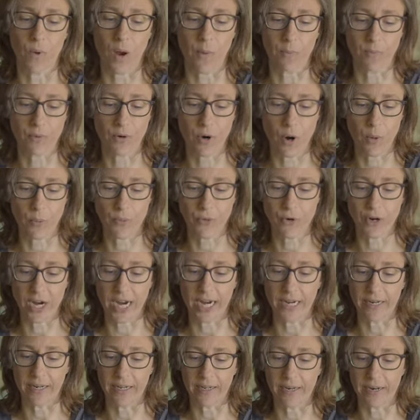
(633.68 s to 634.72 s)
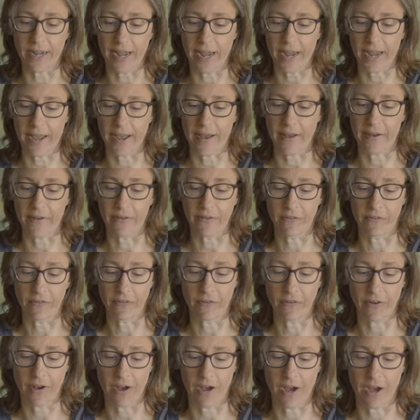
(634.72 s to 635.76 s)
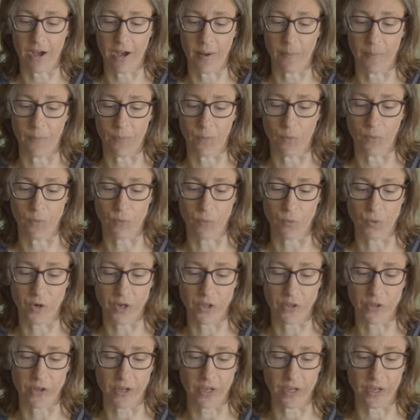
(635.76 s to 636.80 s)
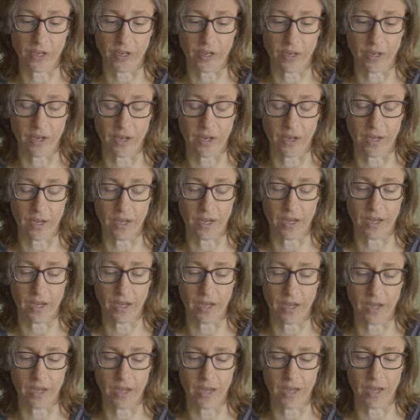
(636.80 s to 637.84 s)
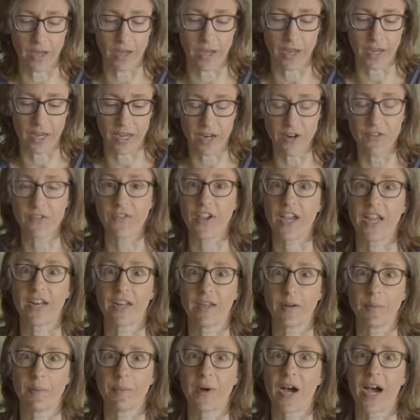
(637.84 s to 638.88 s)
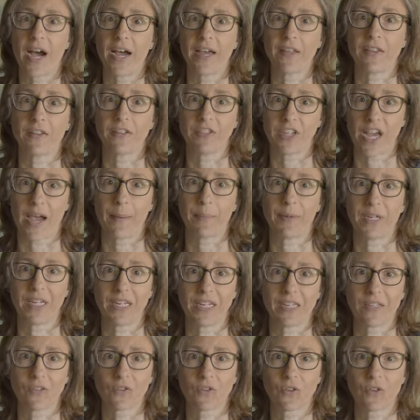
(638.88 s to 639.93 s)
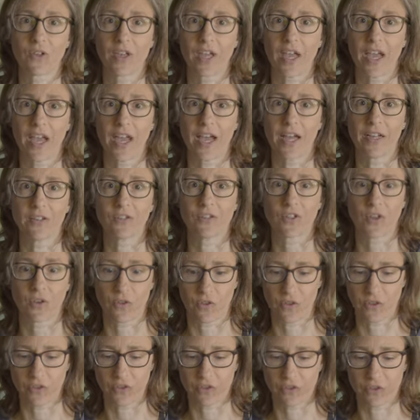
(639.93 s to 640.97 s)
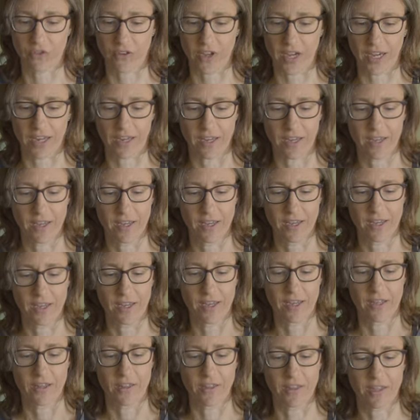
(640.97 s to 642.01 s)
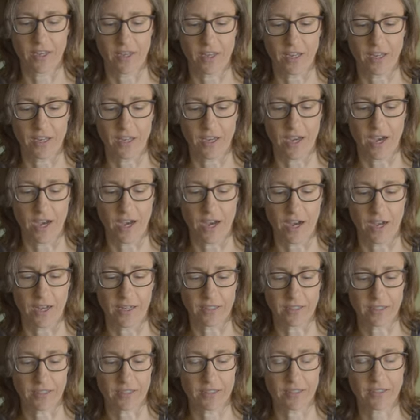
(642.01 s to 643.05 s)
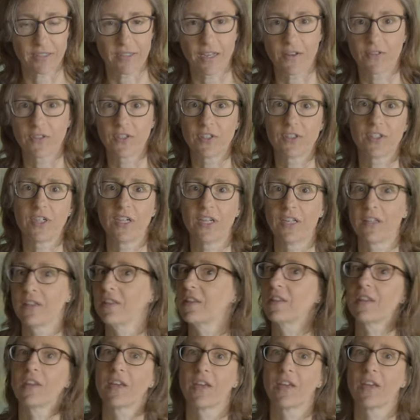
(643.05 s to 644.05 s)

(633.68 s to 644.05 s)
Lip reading: appropriated and really innovated by the Japanese. And so this is like the 17th